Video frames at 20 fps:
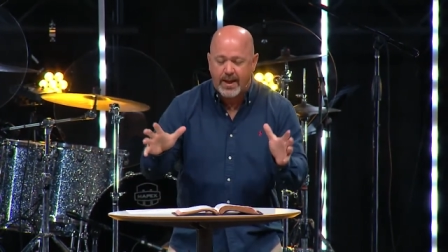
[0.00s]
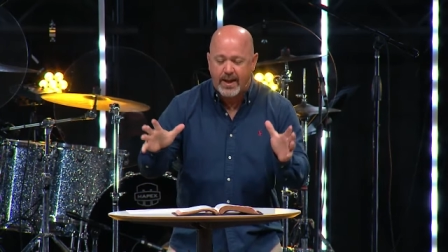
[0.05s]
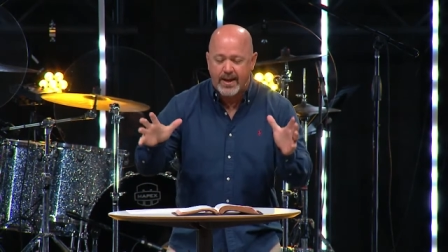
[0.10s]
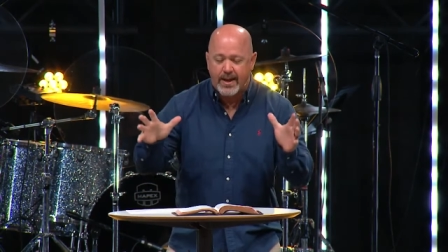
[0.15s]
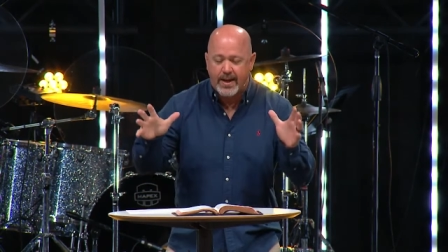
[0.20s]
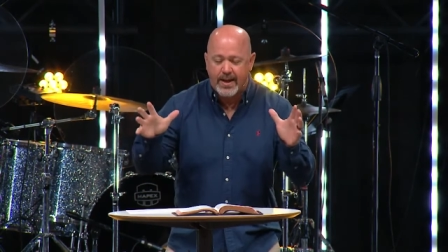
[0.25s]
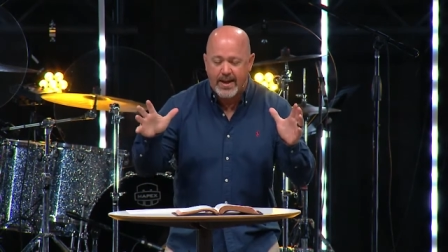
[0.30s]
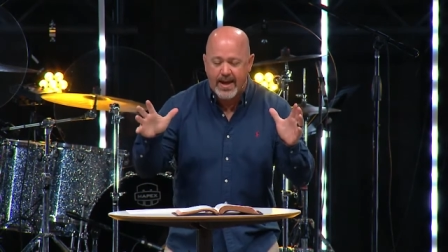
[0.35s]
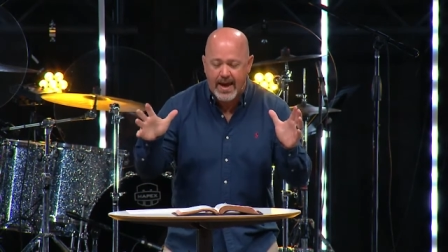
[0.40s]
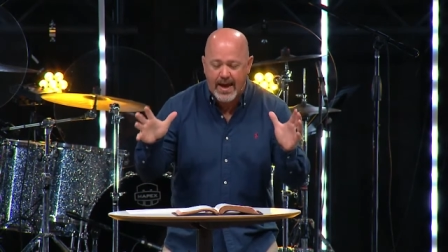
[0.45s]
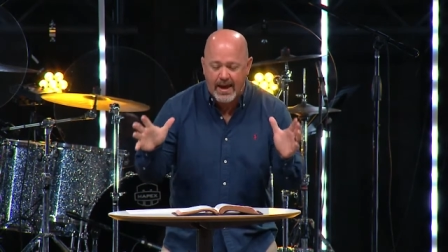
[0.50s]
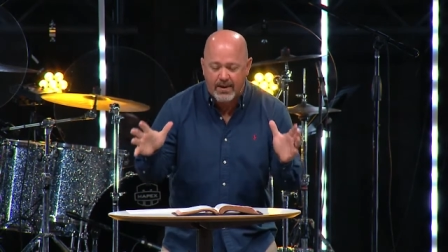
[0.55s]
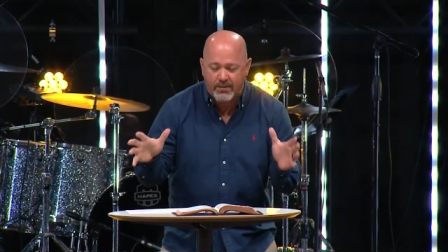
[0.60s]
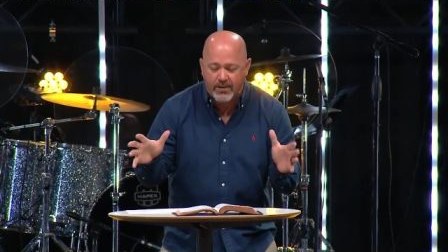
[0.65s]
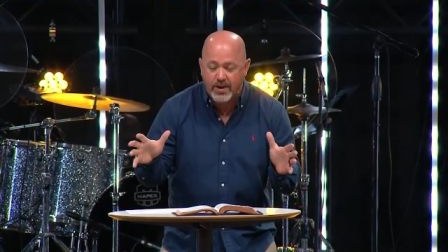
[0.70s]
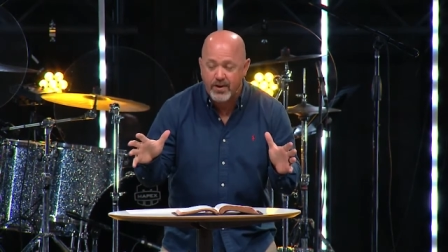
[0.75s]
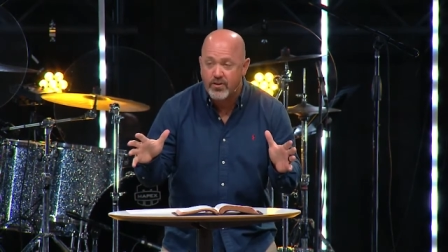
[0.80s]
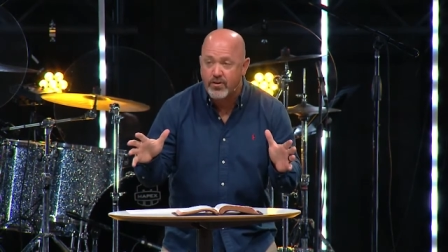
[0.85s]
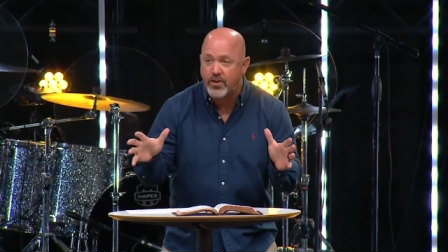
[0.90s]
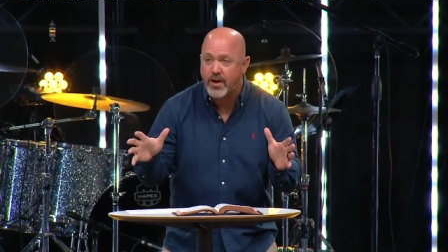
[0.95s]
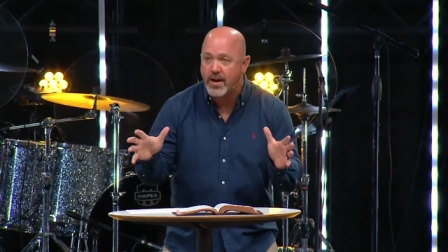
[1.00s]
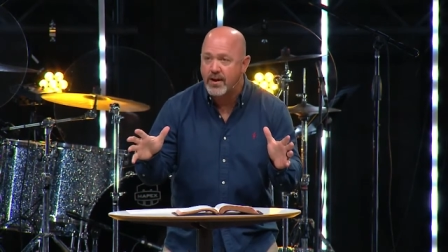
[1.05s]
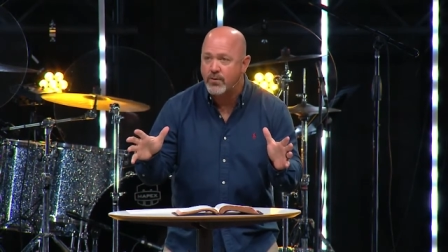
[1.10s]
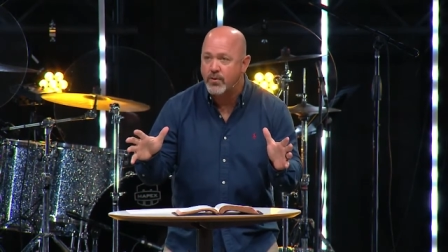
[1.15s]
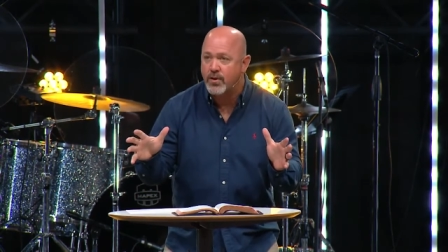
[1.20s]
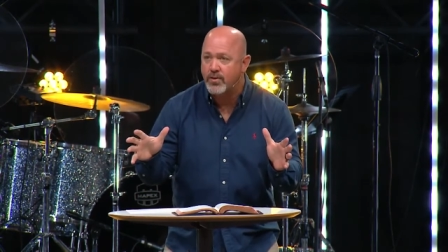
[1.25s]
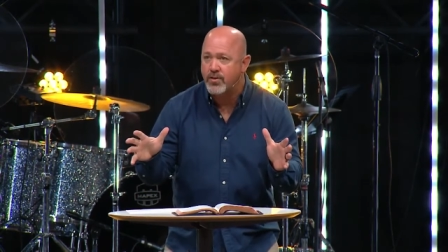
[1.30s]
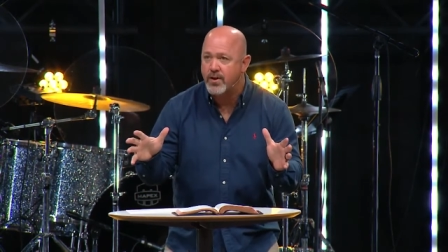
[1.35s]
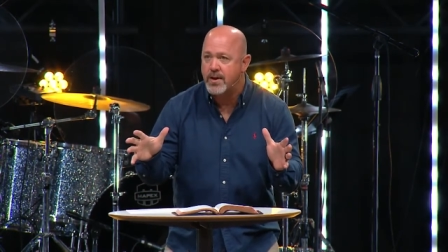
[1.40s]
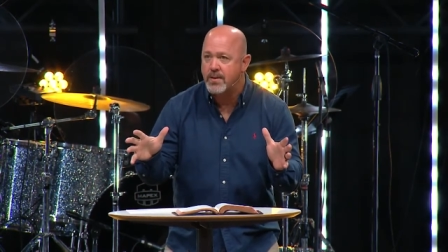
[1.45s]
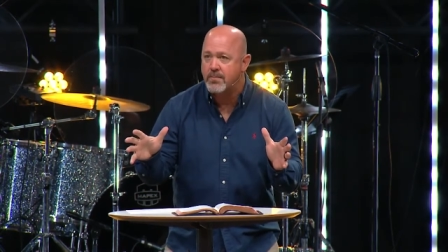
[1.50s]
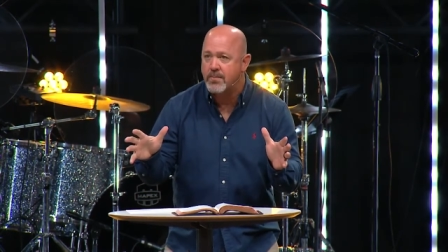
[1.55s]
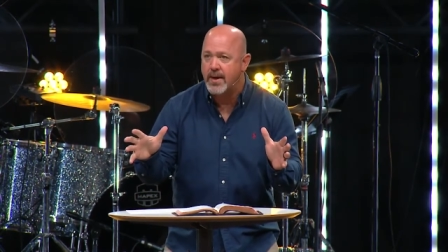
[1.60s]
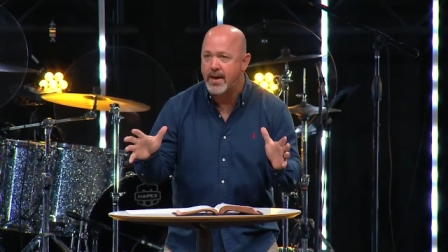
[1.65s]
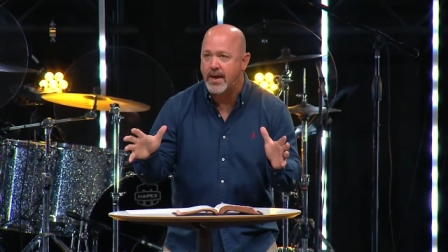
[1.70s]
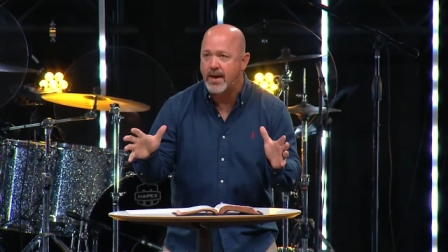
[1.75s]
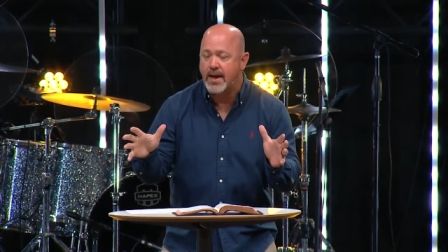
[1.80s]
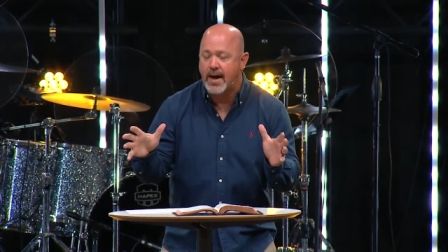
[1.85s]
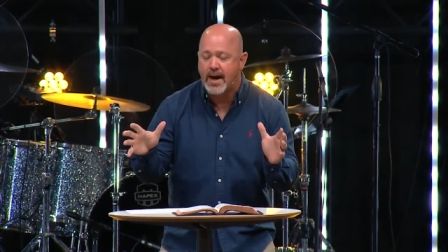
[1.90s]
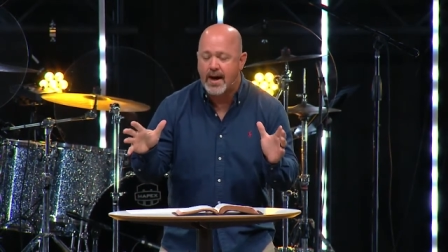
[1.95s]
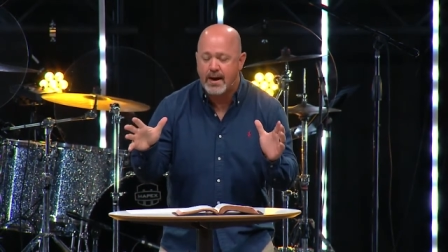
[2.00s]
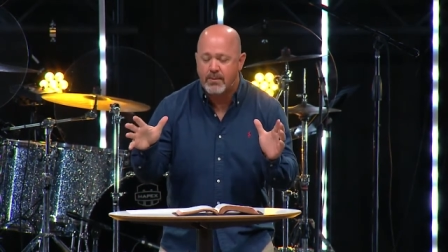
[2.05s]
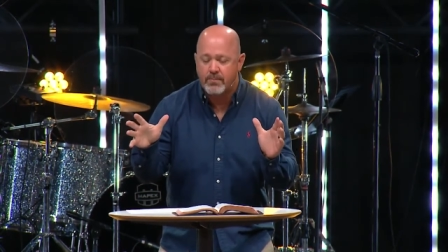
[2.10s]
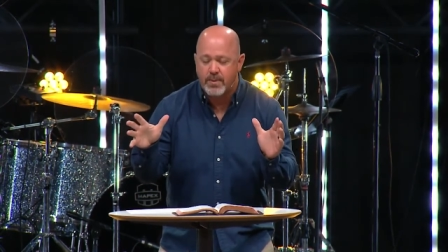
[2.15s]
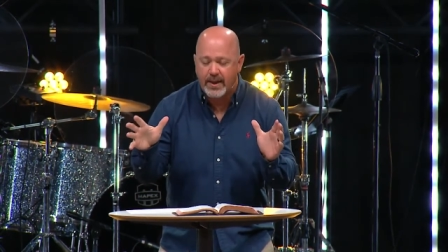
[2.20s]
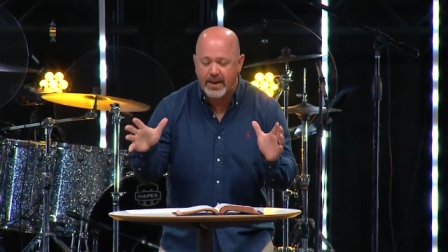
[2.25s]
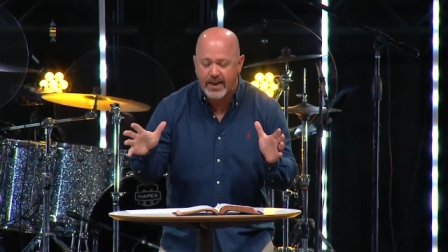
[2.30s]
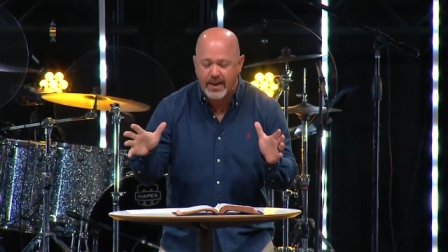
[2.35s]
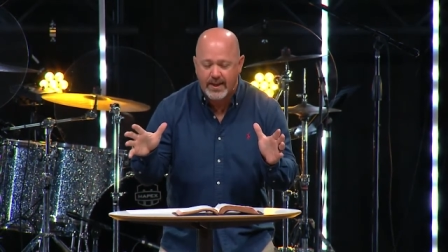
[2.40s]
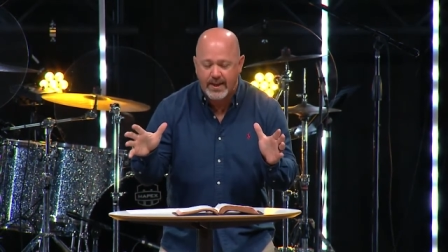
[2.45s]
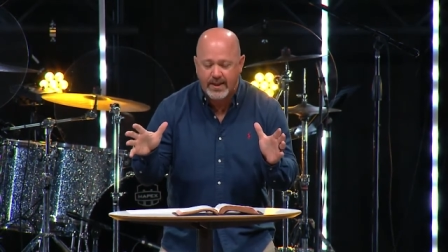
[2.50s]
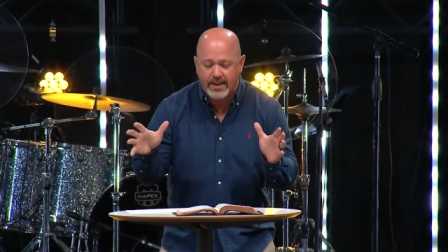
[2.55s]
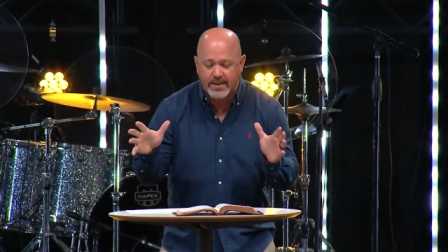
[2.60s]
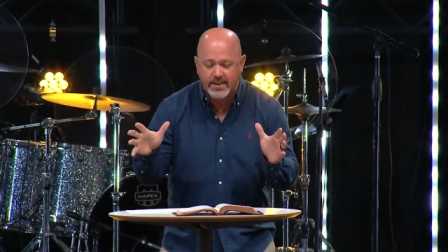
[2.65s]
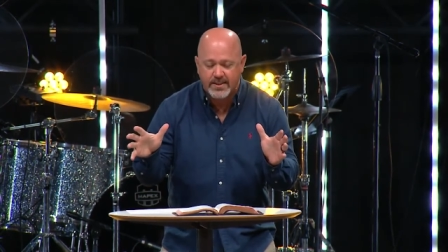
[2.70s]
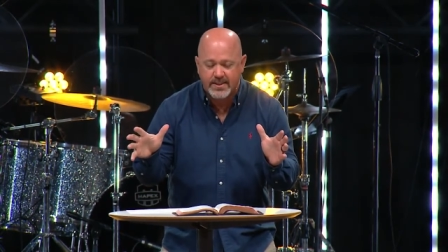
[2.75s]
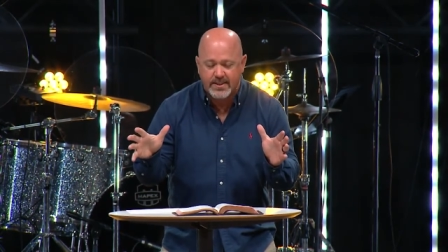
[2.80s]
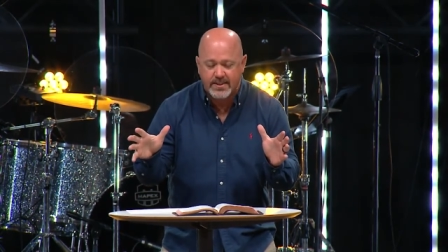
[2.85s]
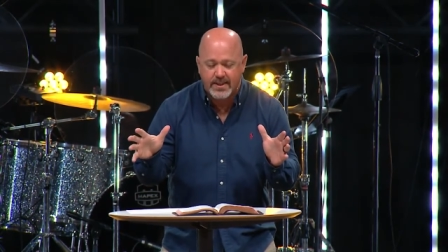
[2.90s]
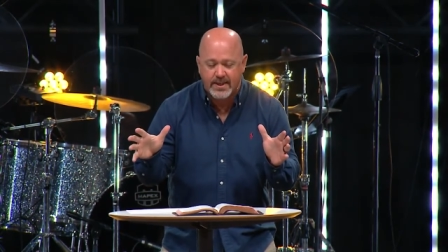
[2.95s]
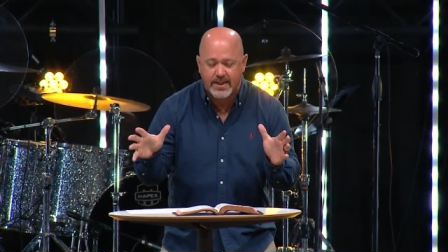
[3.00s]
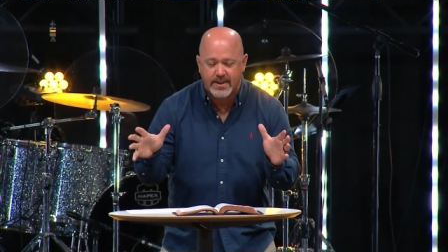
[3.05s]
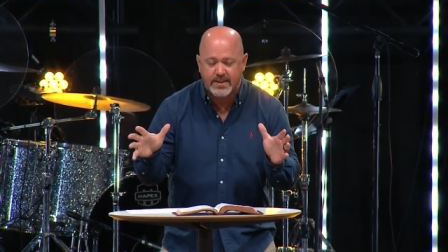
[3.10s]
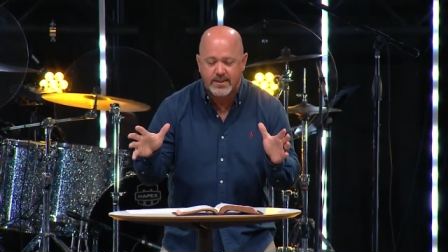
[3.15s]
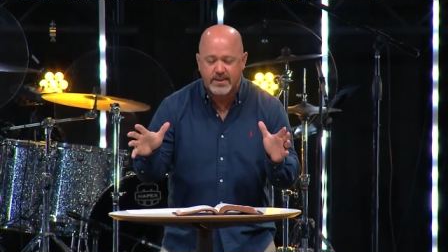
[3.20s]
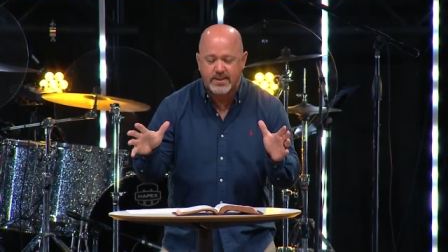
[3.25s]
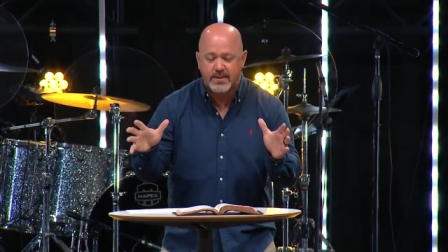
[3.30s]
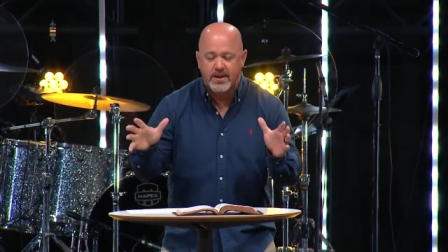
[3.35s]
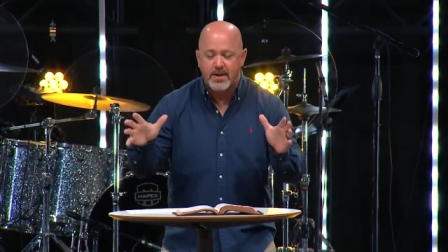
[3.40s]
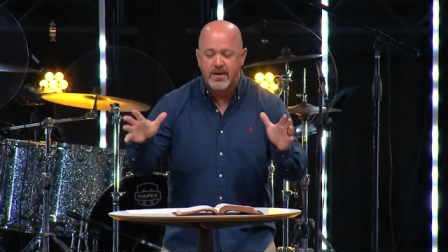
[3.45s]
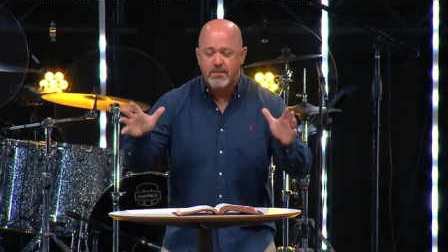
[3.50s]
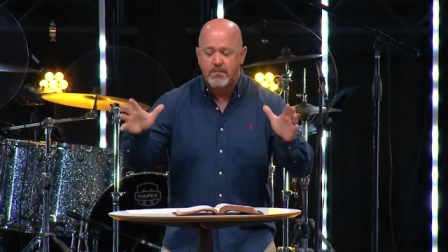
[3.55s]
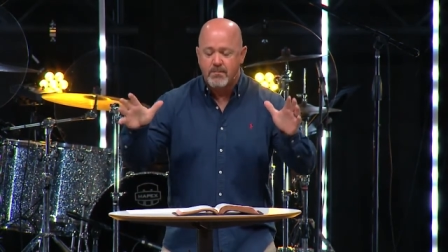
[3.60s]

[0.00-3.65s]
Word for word: and in everything within me, I'm beginning to sense,